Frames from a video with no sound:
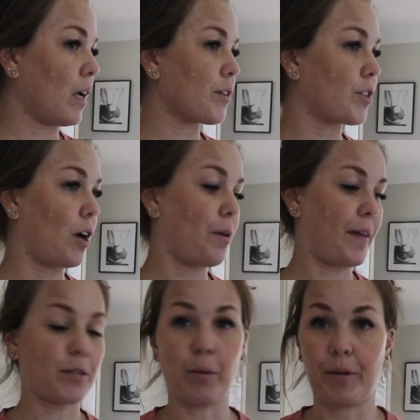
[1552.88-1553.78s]
So
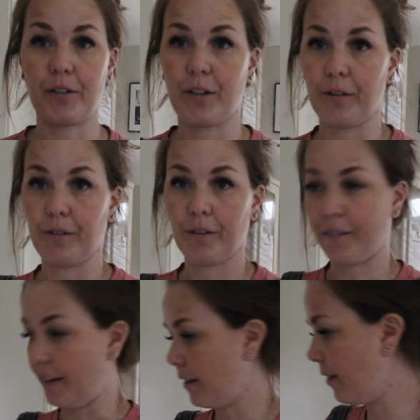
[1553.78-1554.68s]
that's what I'm gonna do, I
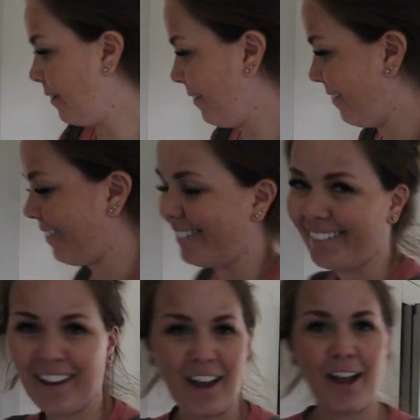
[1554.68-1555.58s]
think.
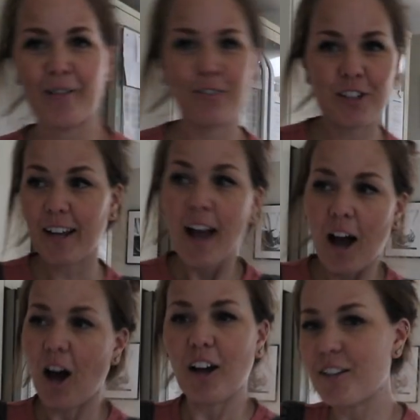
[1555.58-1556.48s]
Isn't
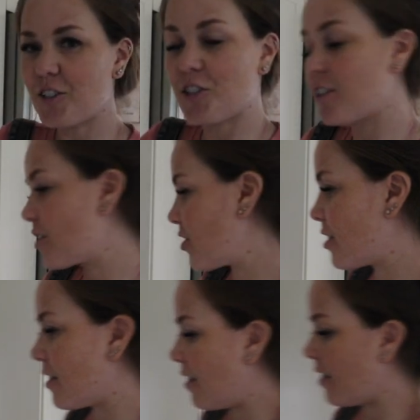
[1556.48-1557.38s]

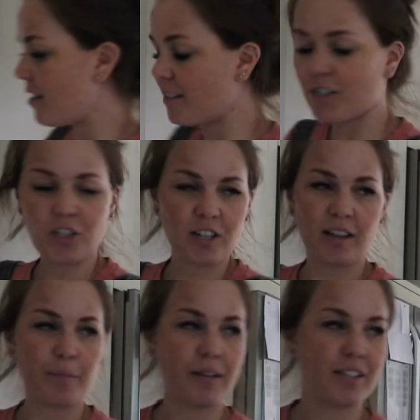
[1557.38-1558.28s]
this just like
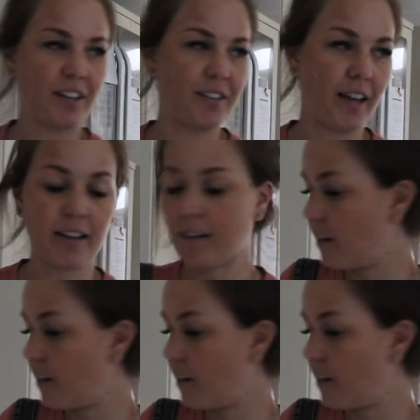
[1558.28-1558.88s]
the best Sunday?